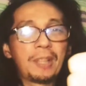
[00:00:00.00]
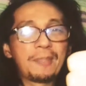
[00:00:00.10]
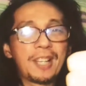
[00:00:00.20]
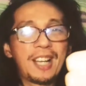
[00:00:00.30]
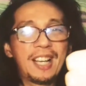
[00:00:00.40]

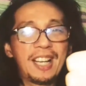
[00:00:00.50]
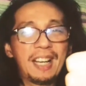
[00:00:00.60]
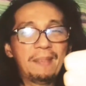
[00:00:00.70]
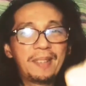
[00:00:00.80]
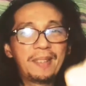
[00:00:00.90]
Thumbs
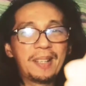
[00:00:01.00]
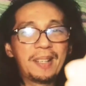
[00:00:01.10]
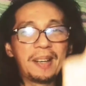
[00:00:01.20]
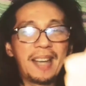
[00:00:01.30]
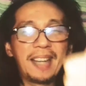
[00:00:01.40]
up.
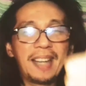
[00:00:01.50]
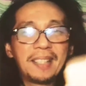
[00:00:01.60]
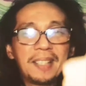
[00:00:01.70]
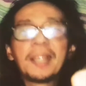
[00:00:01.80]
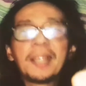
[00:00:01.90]
Alright.
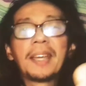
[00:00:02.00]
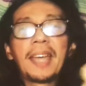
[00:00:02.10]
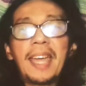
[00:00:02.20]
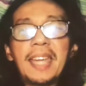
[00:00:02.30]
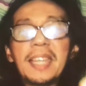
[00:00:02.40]

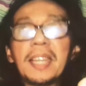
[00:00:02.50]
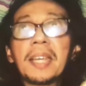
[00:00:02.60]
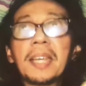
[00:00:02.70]
A.